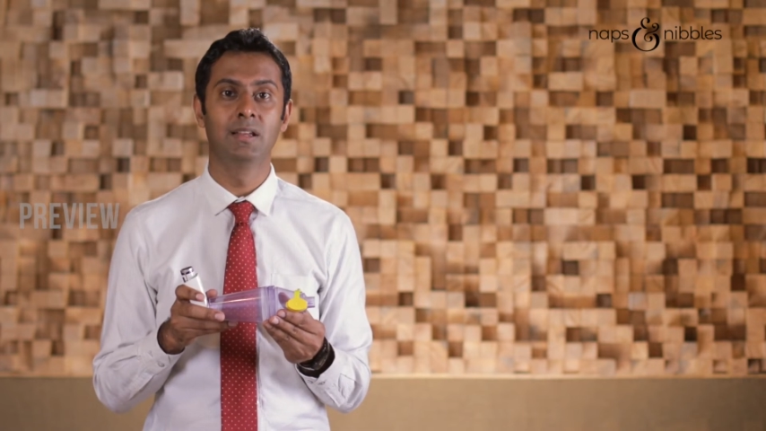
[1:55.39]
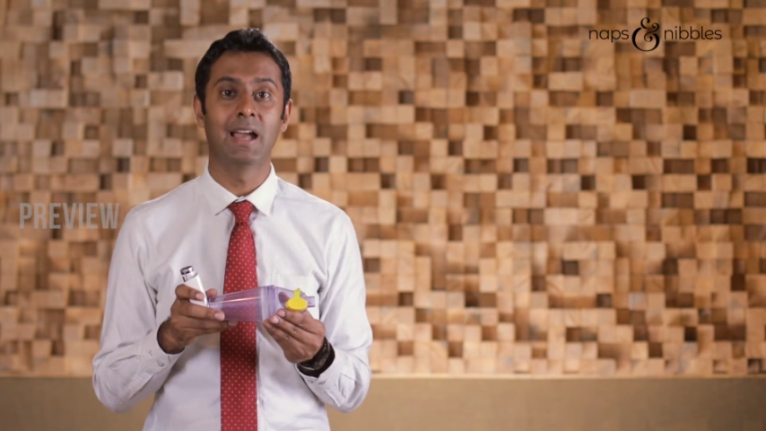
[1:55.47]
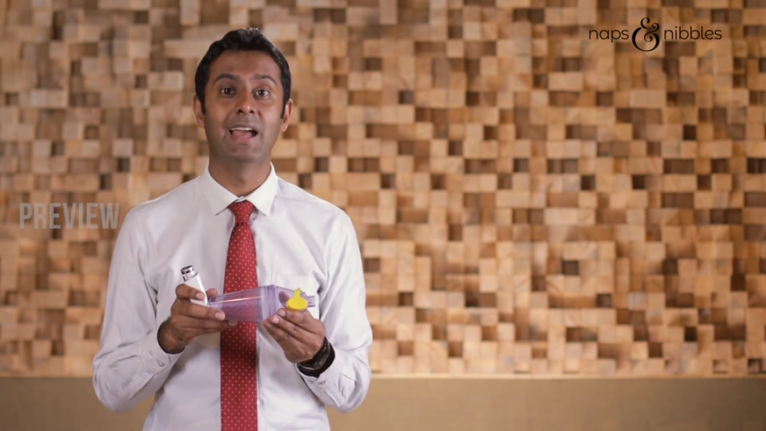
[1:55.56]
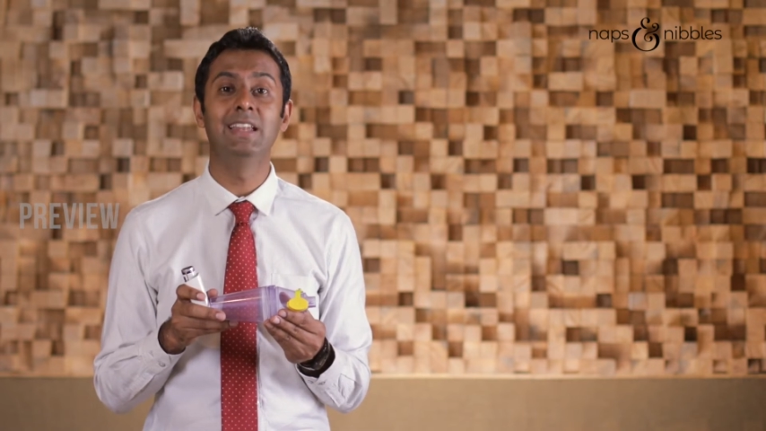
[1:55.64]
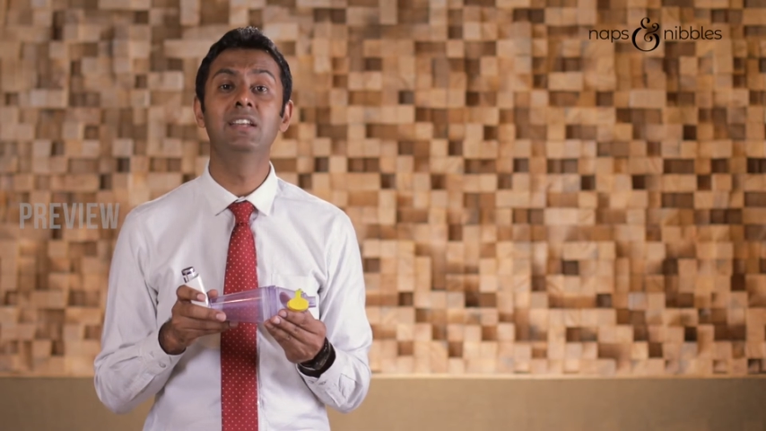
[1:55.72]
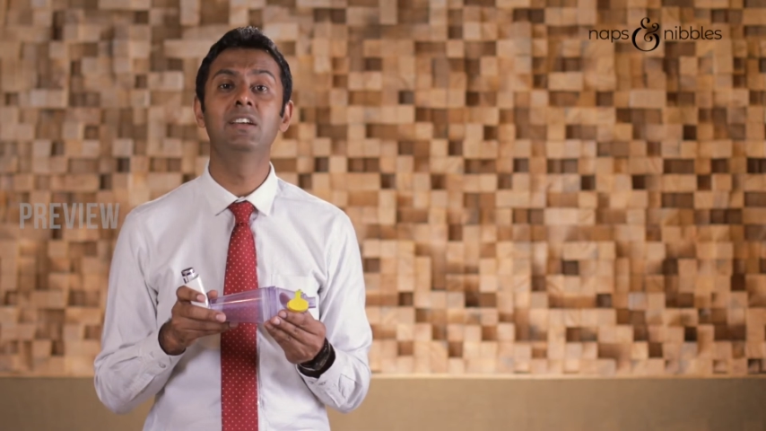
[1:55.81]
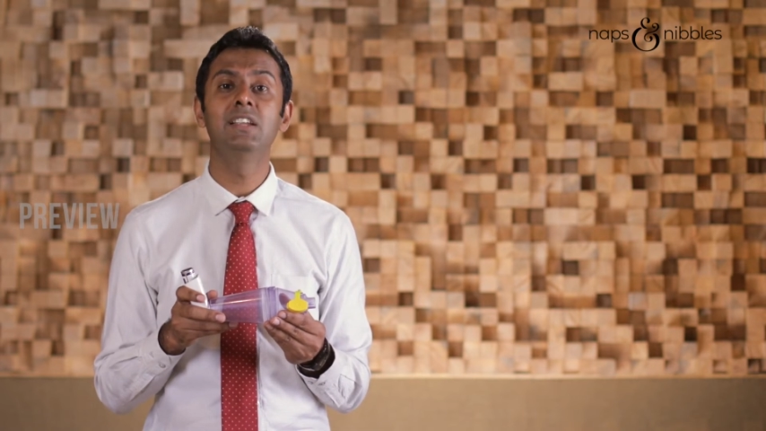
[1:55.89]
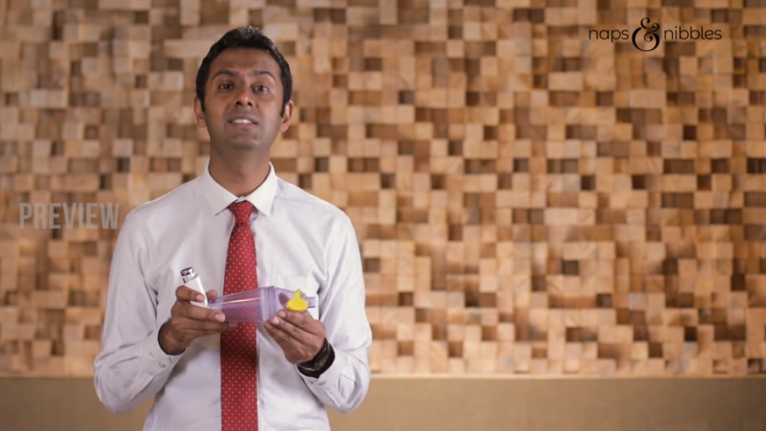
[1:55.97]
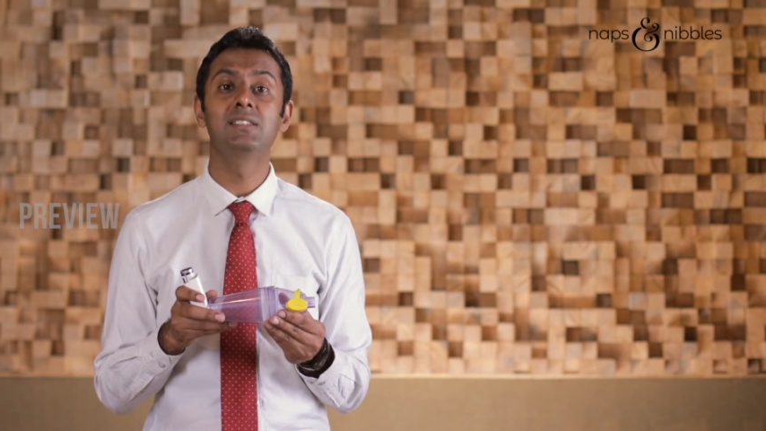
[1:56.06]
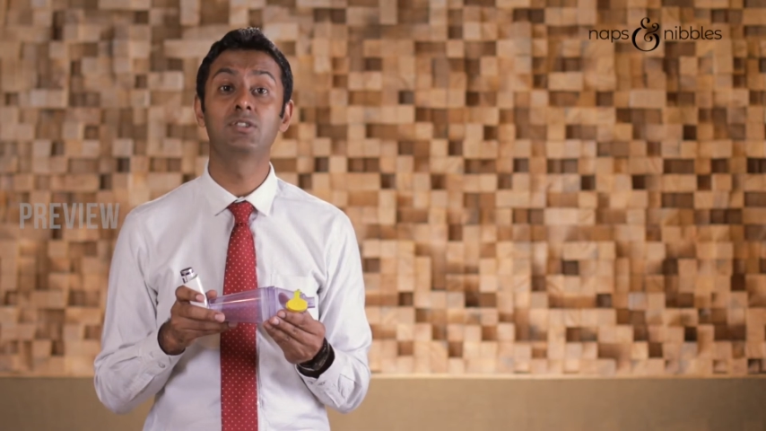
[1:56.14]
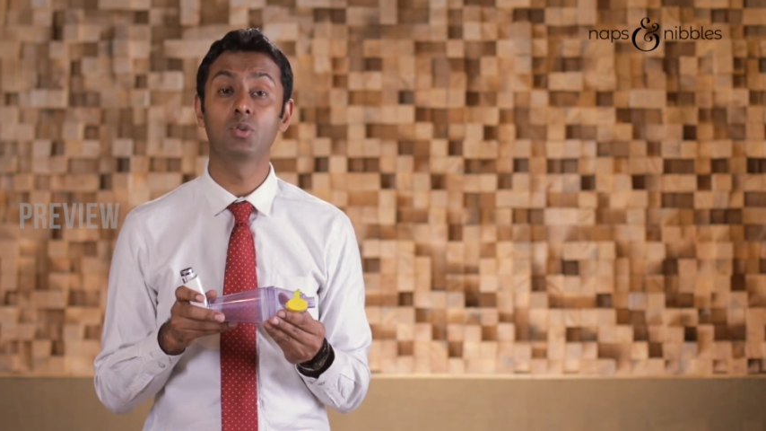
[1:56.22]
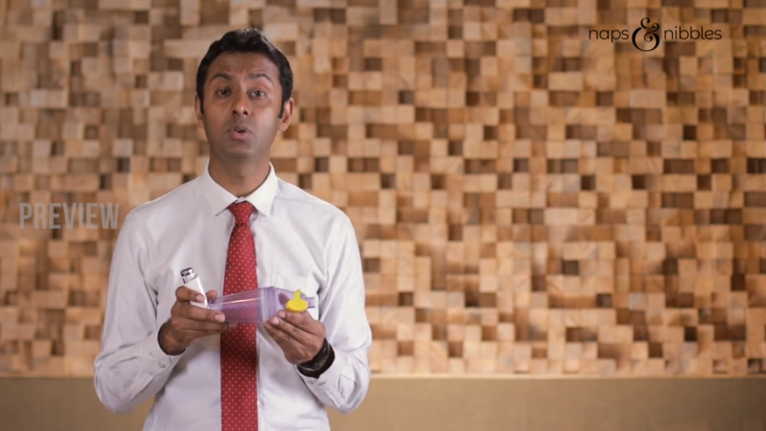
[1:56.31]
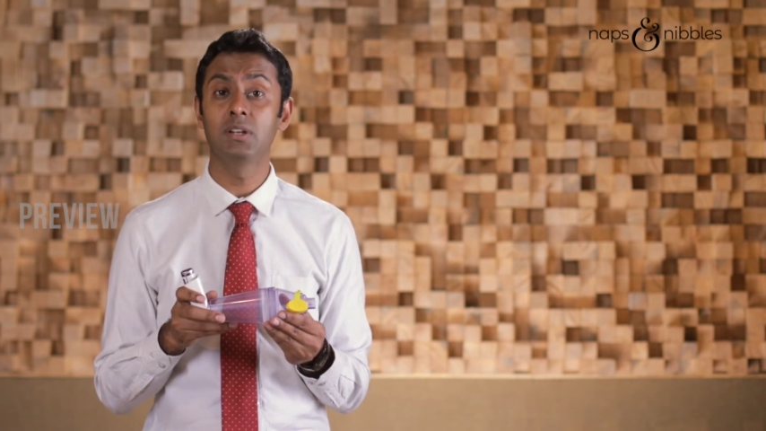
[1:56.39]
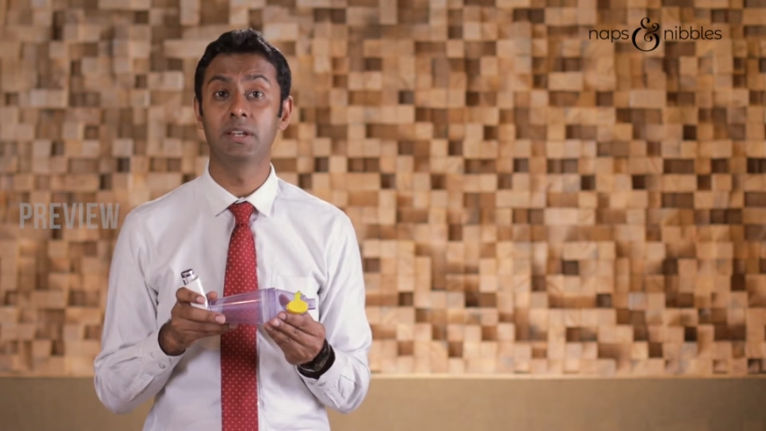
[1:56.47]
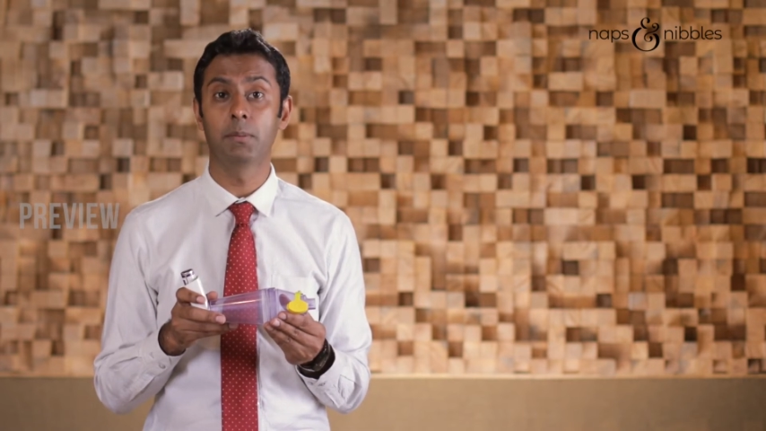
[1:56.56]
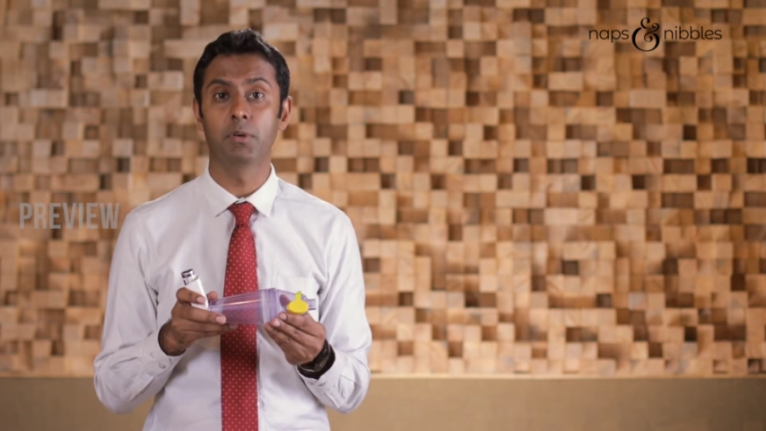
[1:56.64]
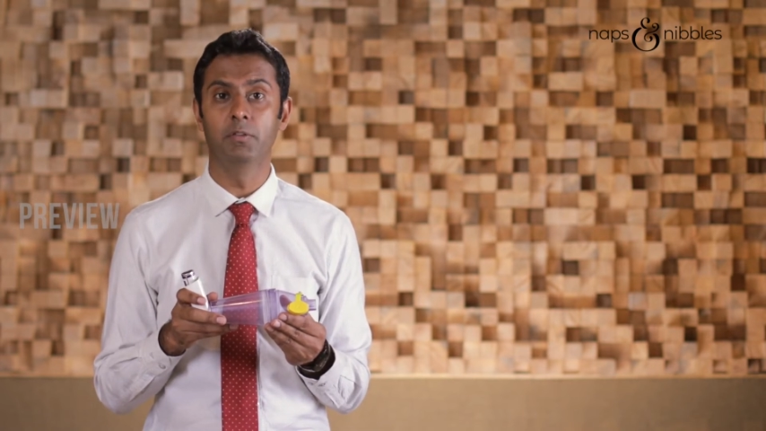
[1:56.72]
and increase the total number